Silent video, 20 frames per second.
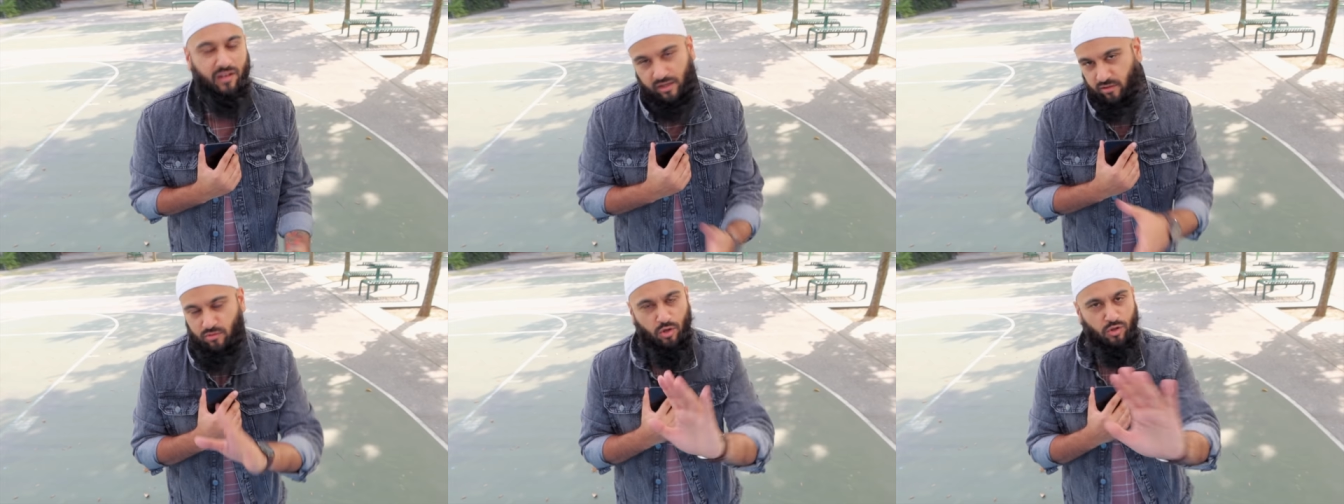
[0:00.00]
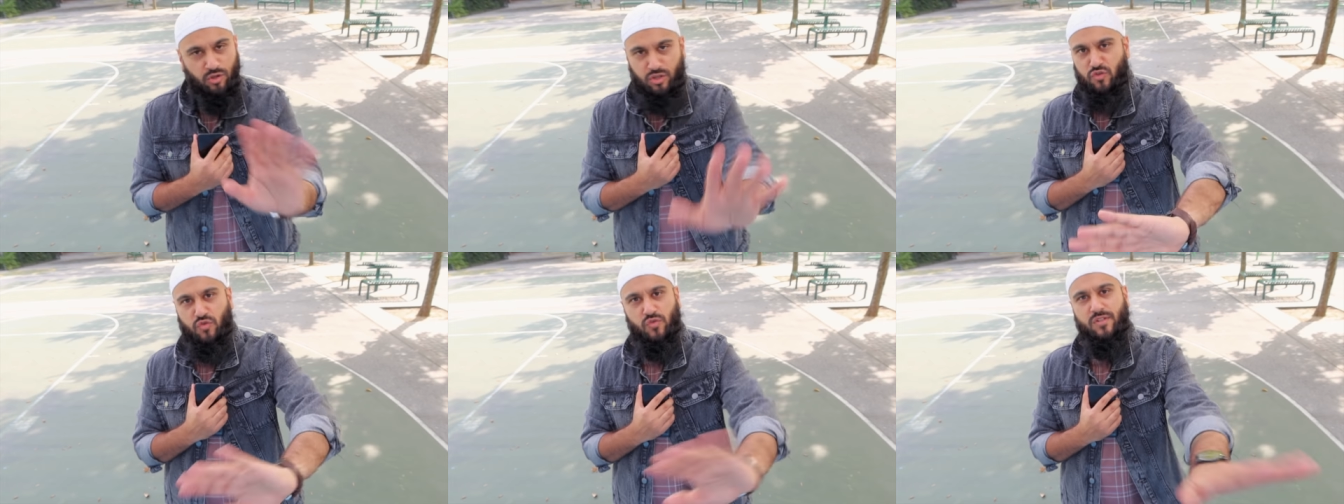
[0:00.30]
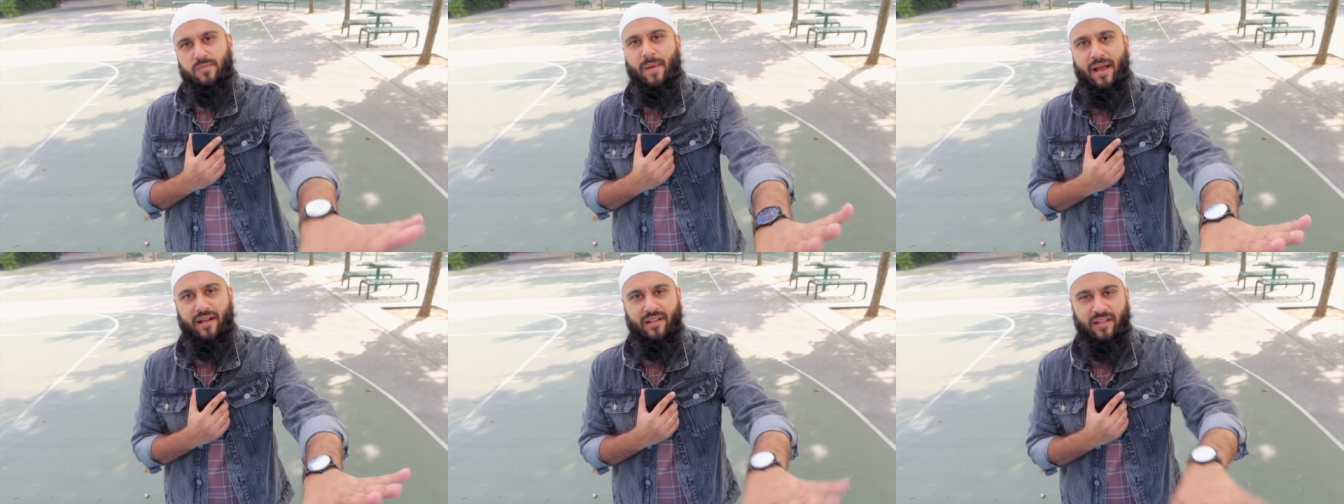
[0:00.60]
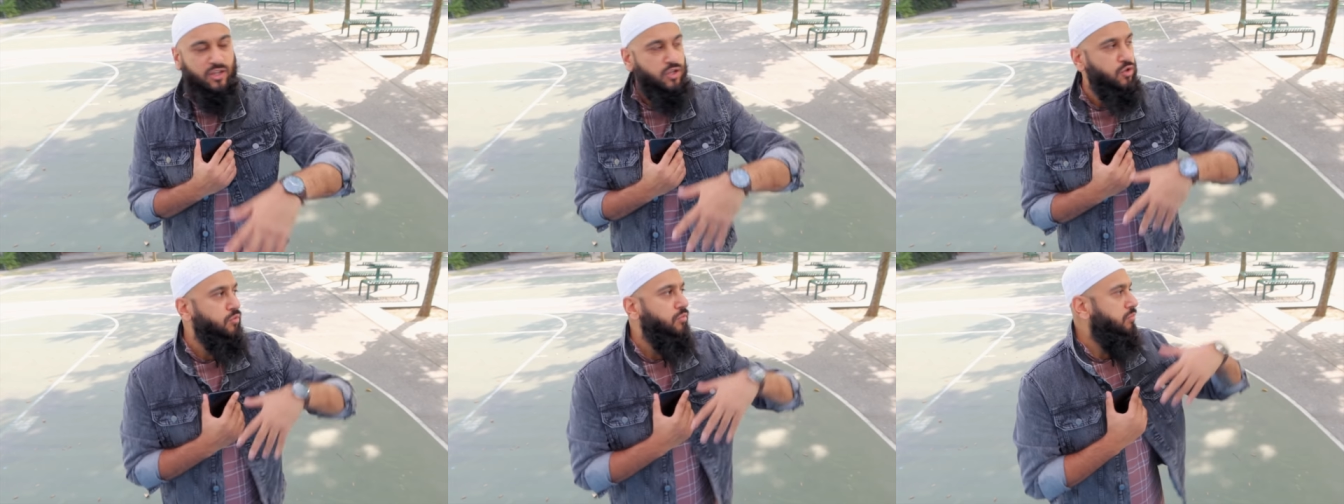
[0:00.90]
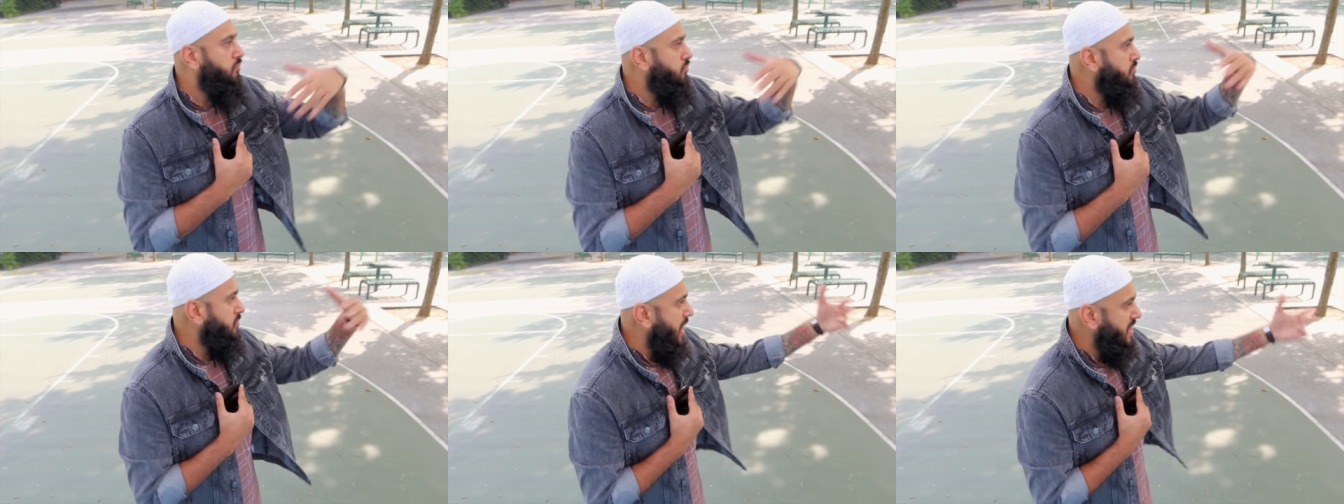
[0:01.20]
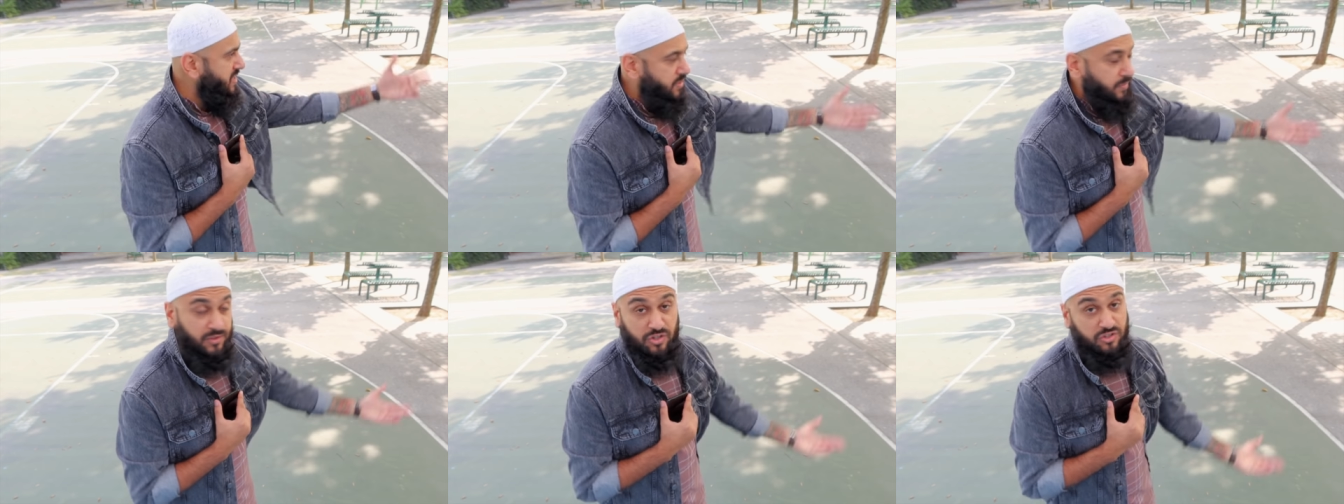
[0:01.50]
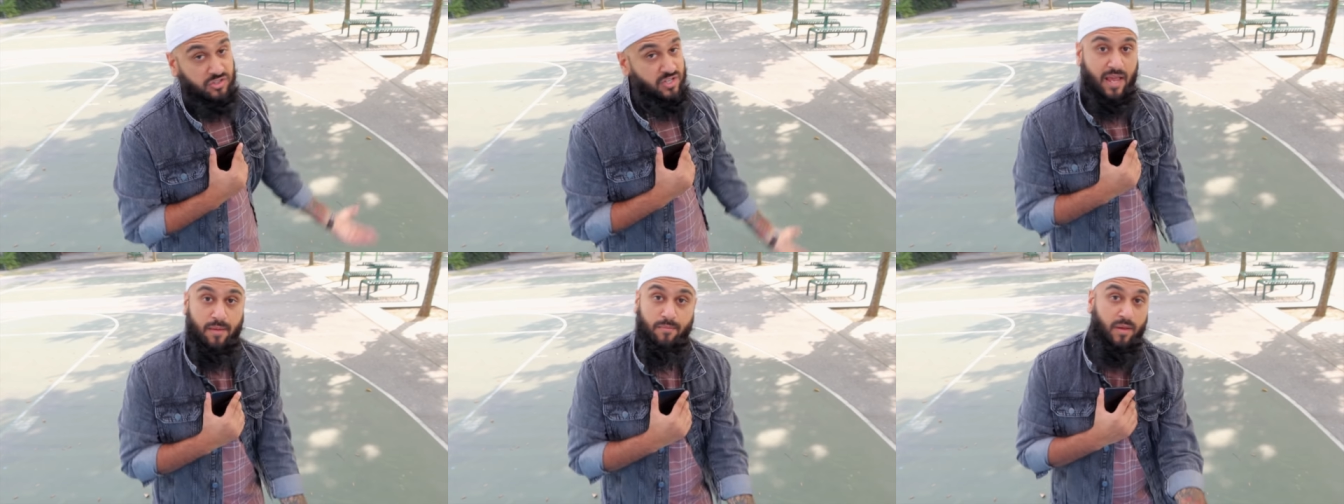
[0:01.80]
no disrespect like you got some
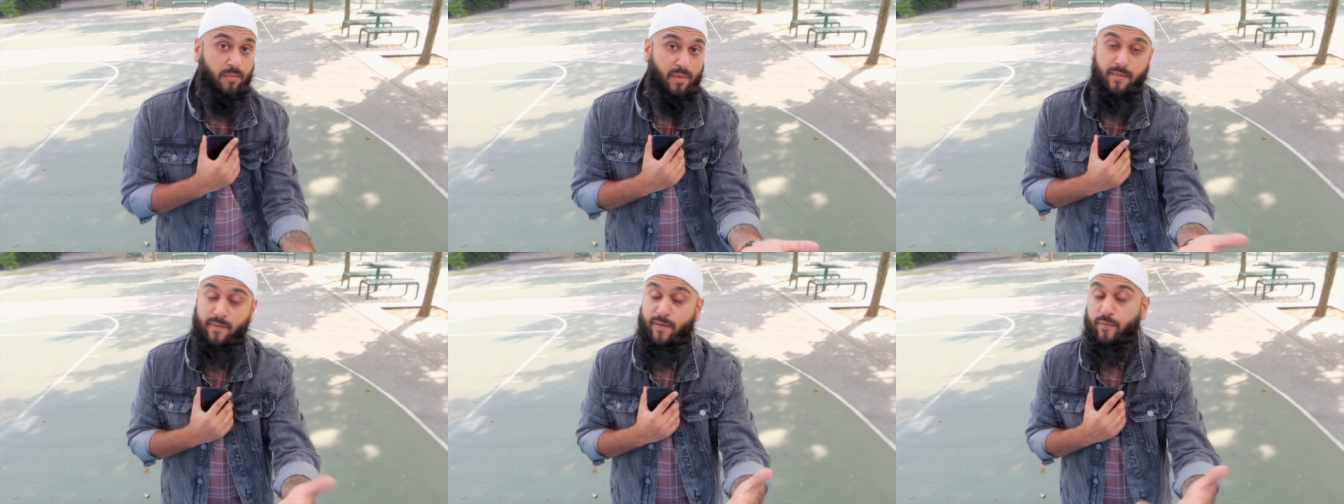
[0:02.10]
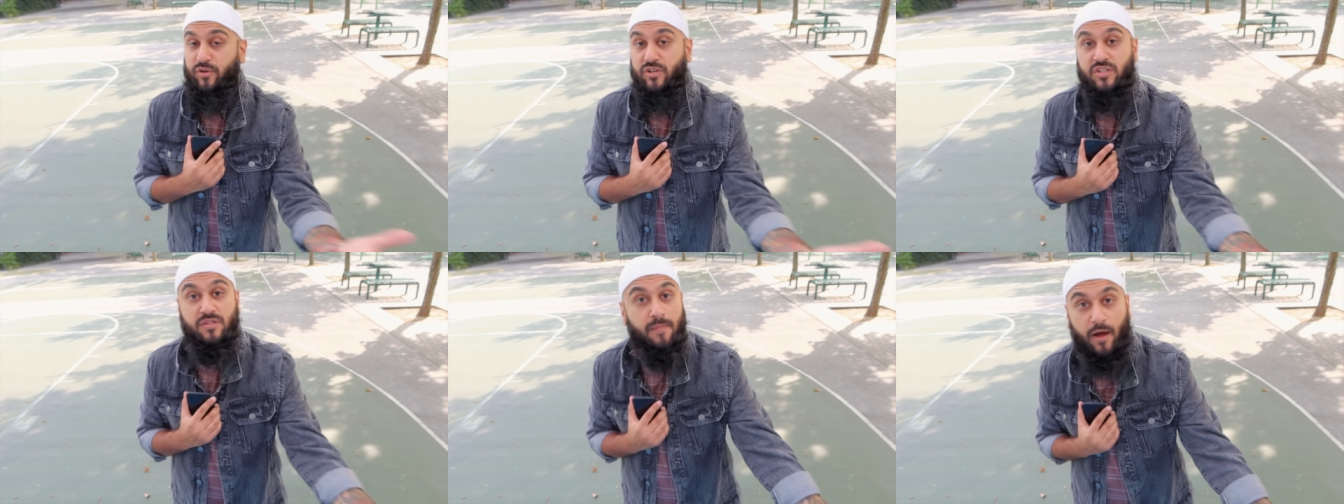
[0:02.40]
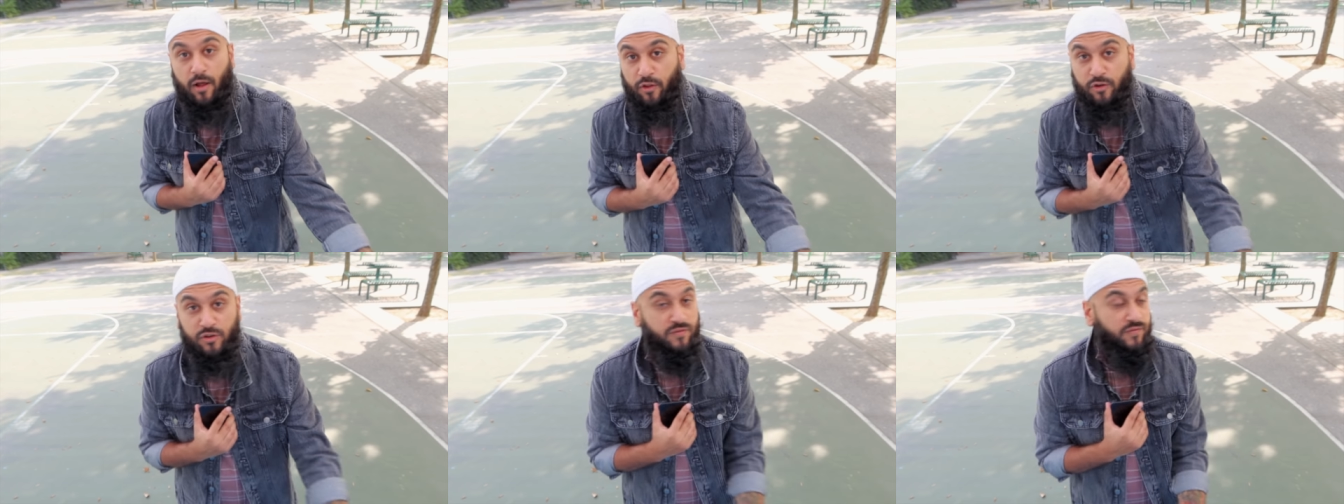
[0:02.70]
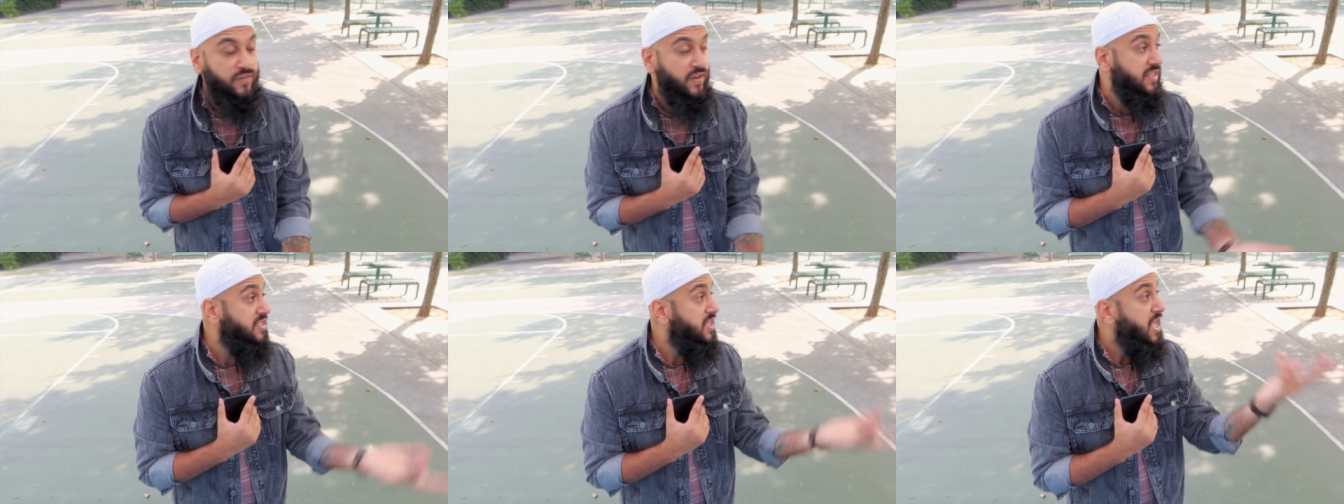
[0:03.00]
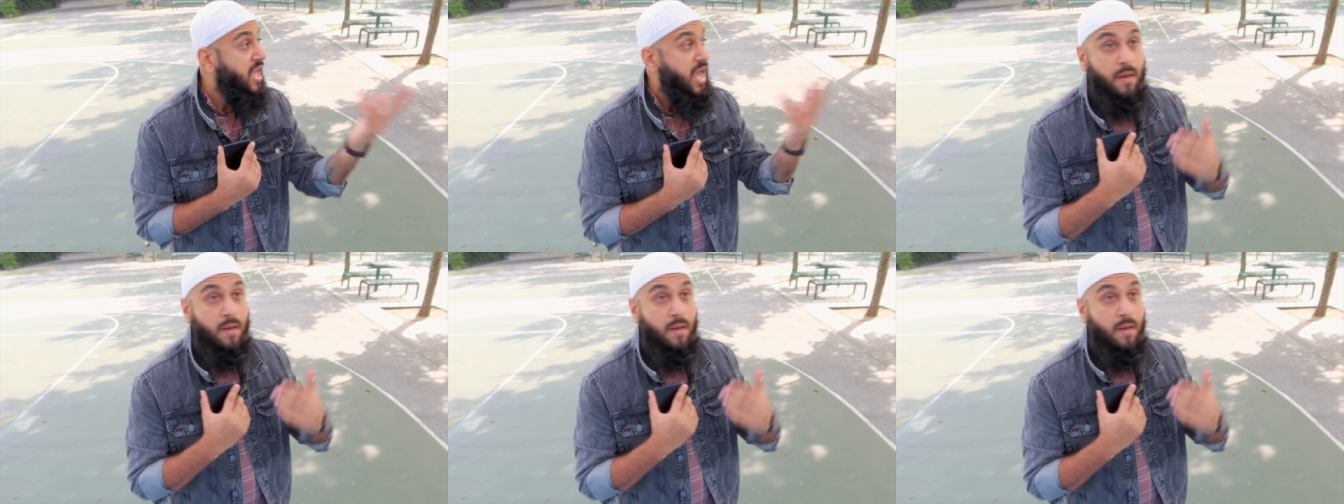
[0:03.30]
entertainment maybe put a smile on your face